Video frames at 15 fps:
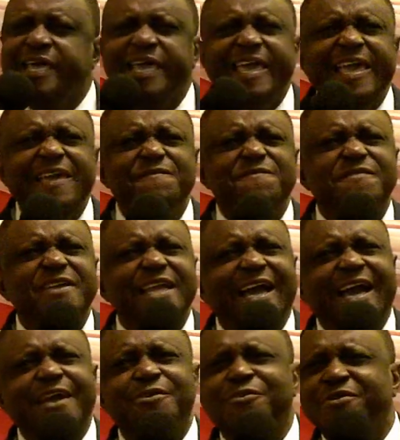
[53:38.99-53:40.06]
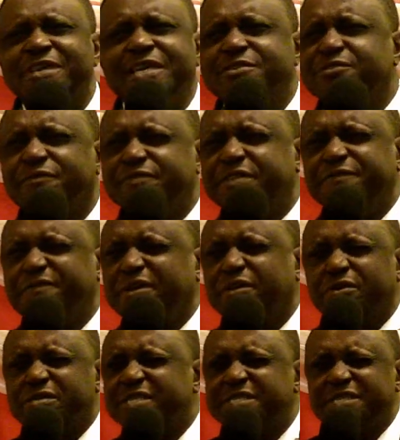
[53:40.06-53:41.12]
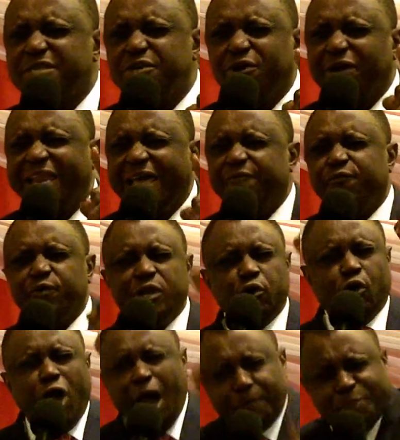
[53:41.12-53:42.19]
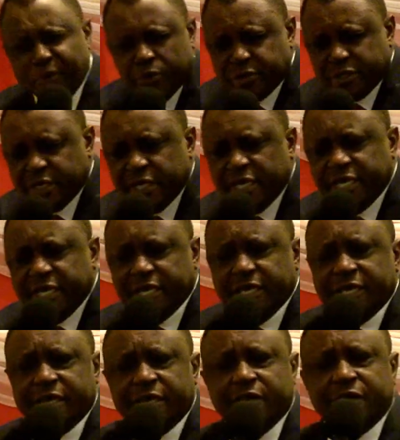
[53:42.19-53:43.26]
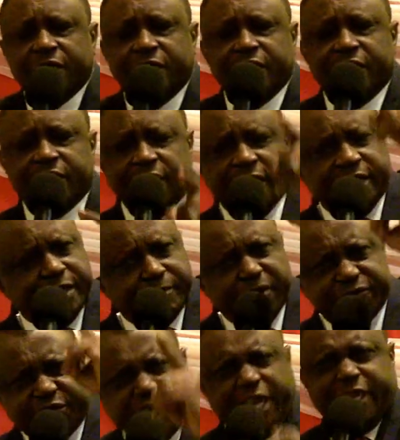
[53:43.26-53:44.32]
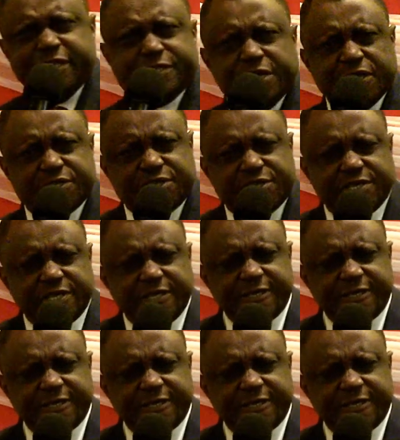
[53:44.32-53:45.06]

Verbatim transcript: Every iron gate of difficulties in your life will open in the name of Jesus.